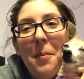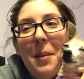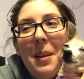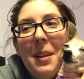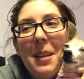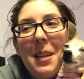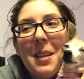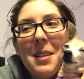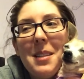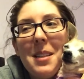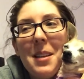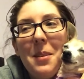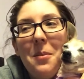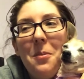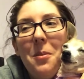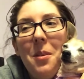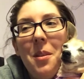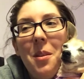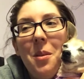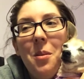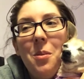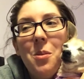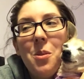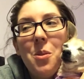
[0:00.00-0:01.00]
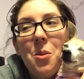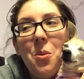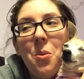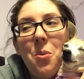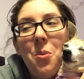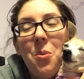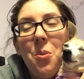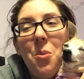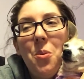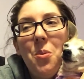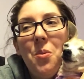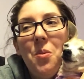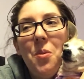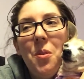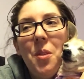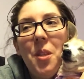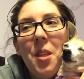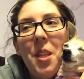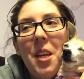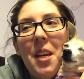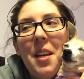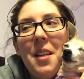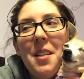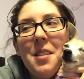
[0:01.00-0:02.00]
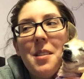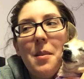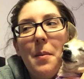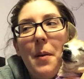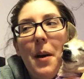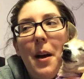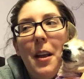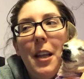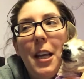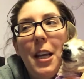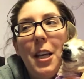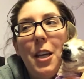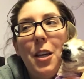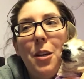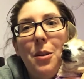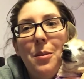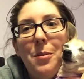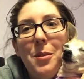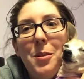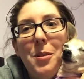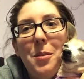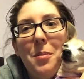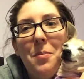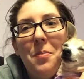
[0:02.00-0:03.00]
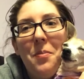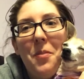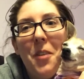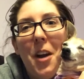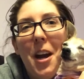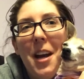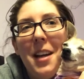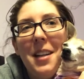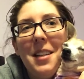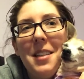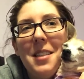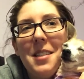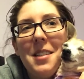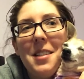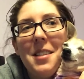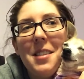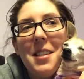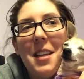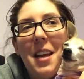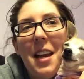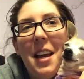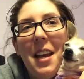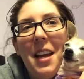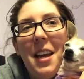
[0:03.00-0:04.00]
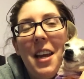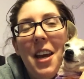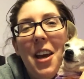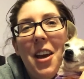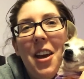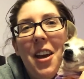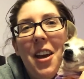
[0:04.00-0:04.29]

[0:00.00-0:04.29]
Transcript: Like, that's like one of those cool things about like YouTube friends is like